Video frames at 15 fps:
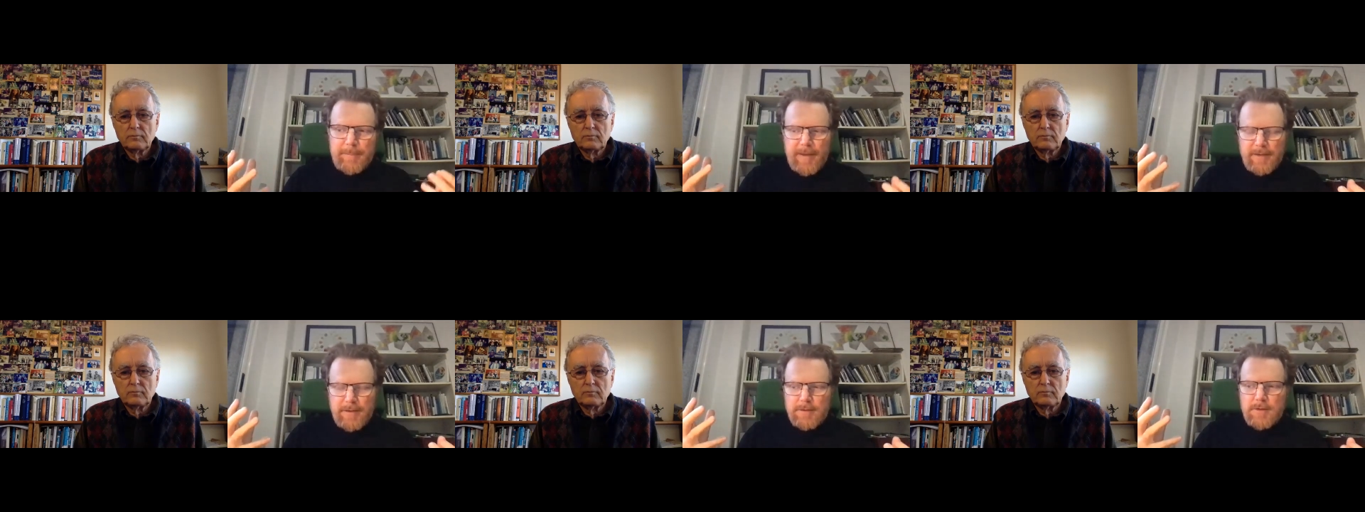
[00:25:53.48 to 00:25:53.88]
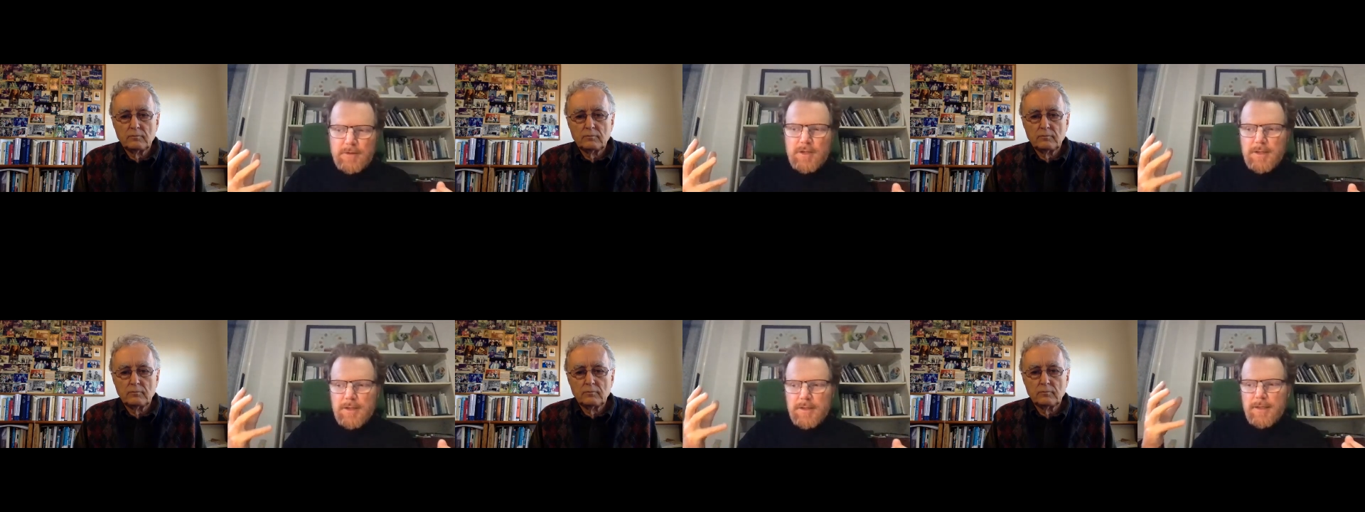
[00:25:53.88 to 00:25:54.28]
Speaker 1: matter. You
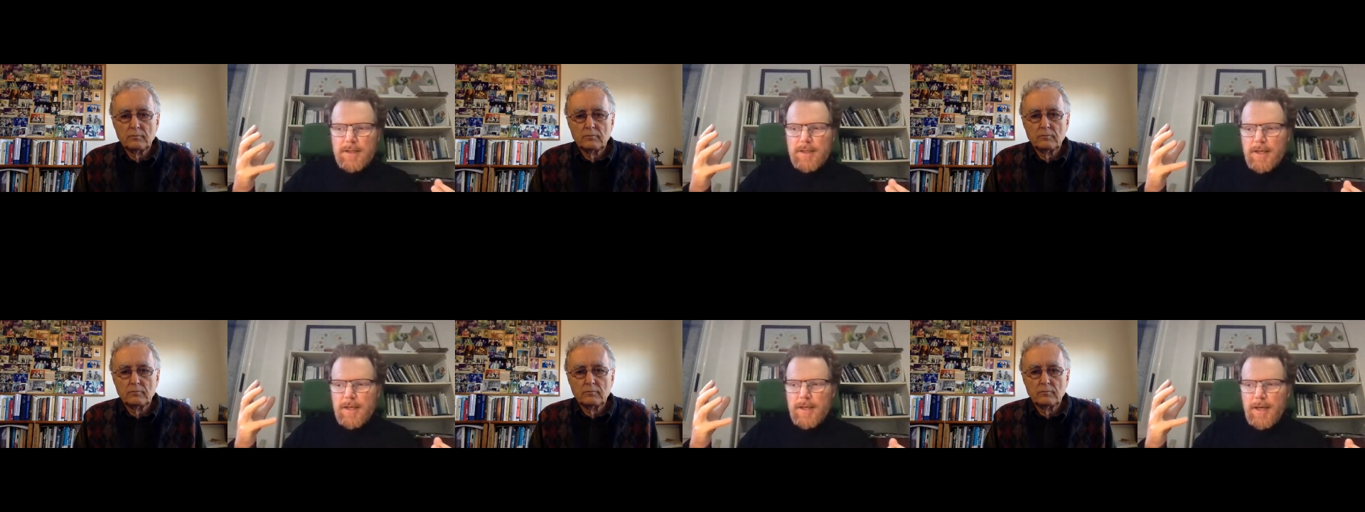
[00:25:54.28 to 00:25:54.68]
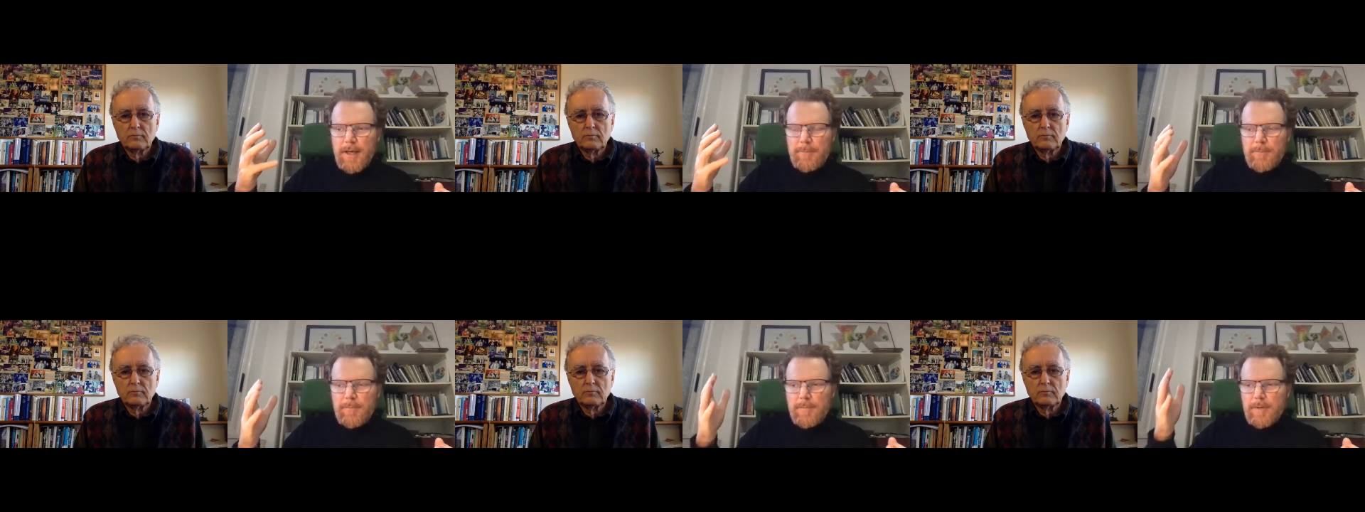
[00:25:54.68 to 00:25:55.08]
can,
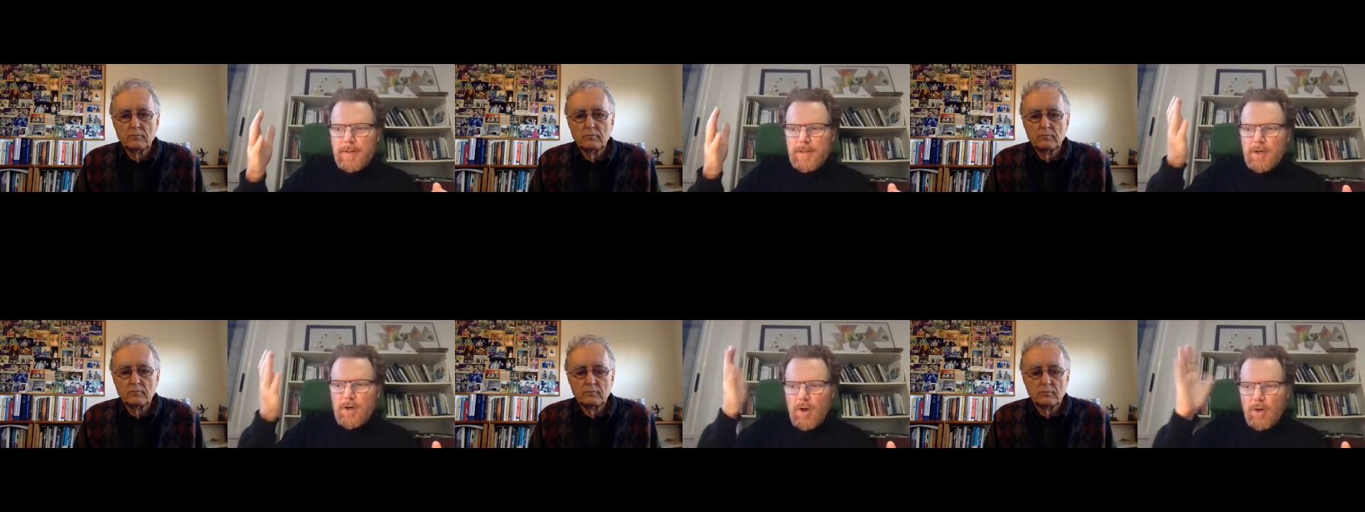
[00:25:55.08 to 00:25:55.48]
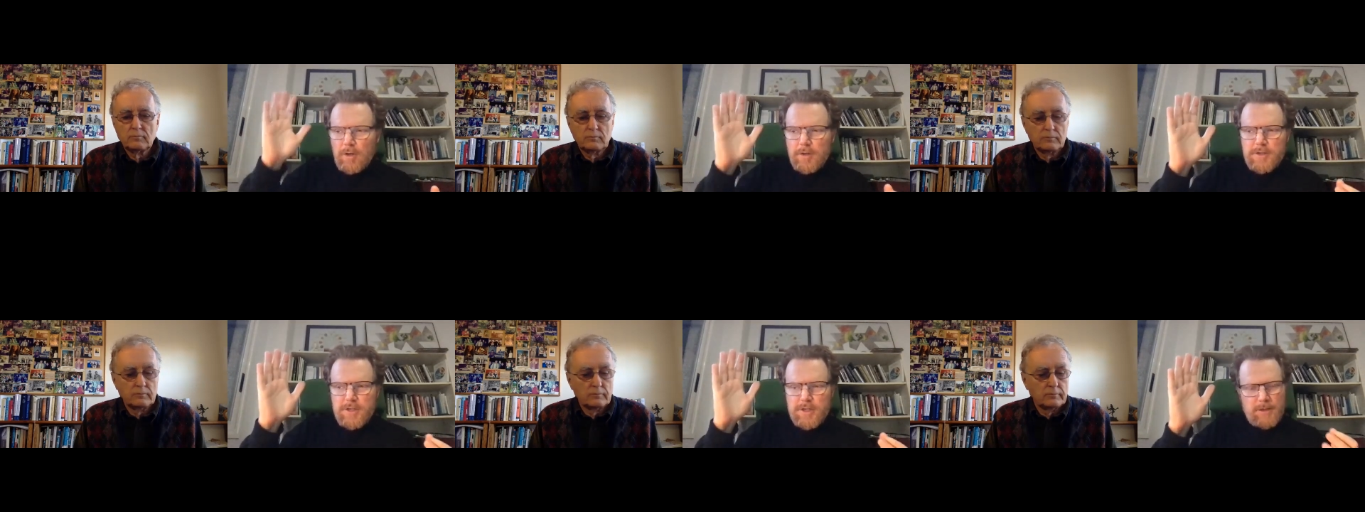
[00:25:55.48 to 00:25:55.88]
um,
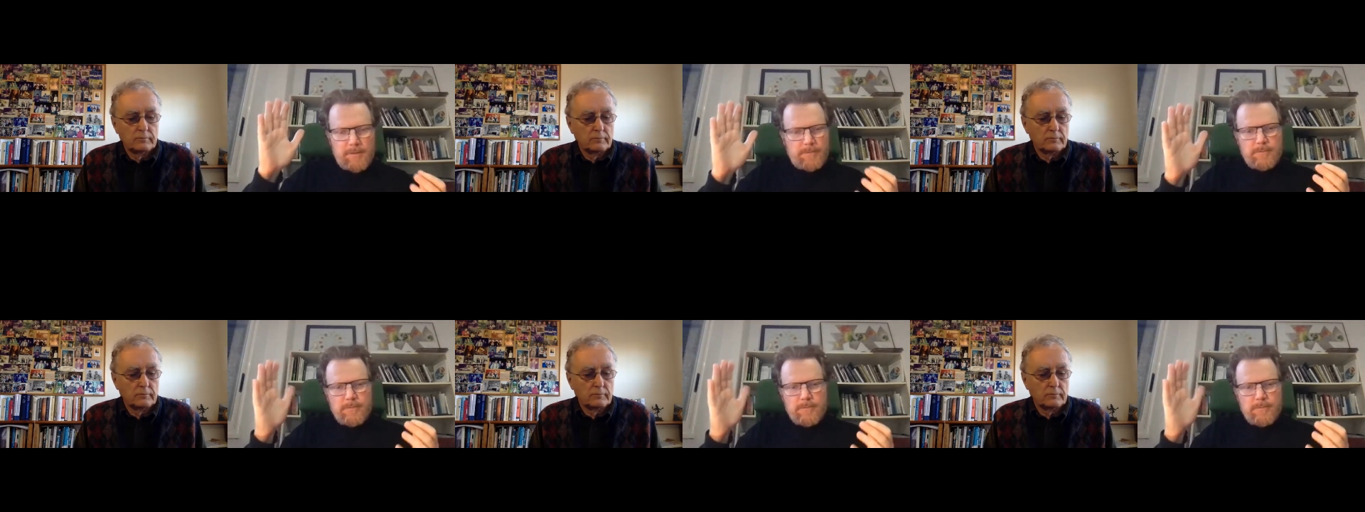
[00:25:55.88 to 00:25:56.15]
ecology,